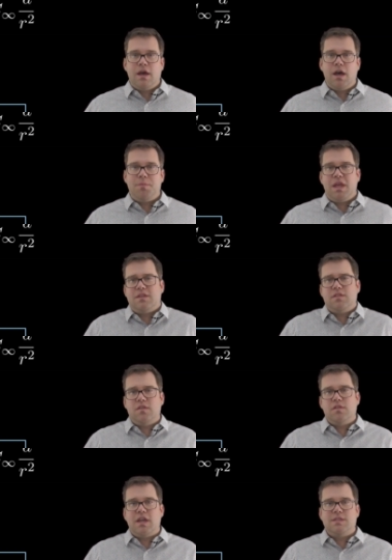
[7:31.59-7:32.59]
Um, and it's
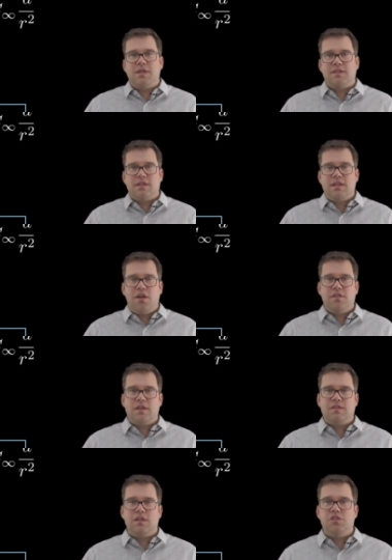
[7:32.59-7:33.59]
also nice because it
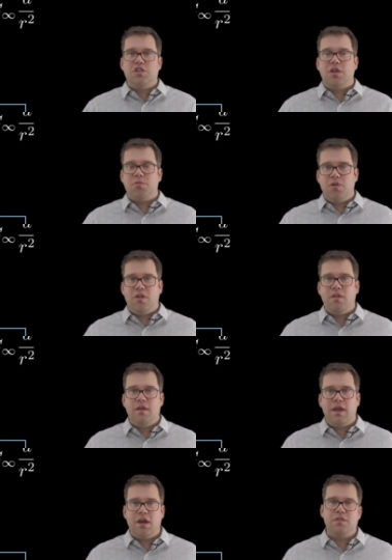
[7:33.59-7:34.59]
tells us in
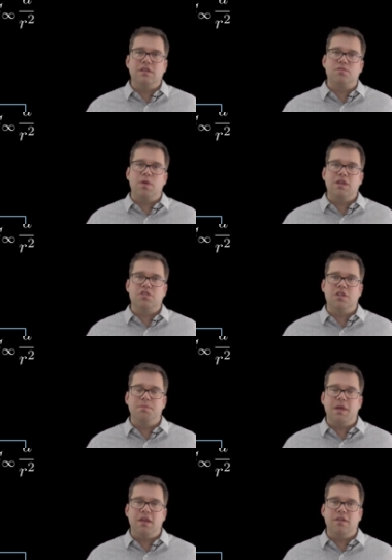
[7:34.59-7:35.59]
general how these rates should
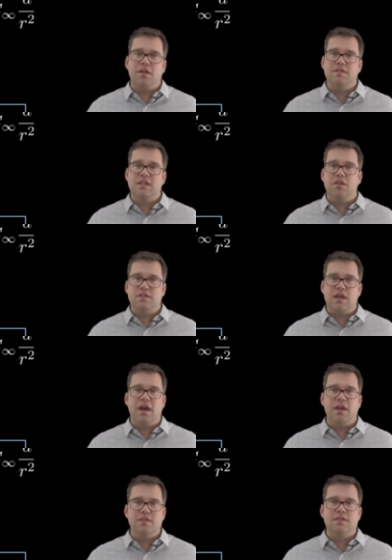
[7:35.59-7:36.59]
depend on cell
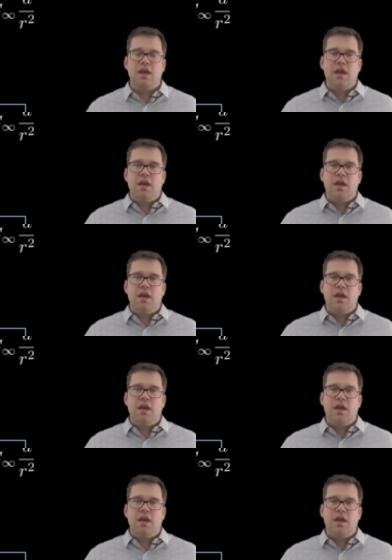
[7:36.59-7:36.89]
size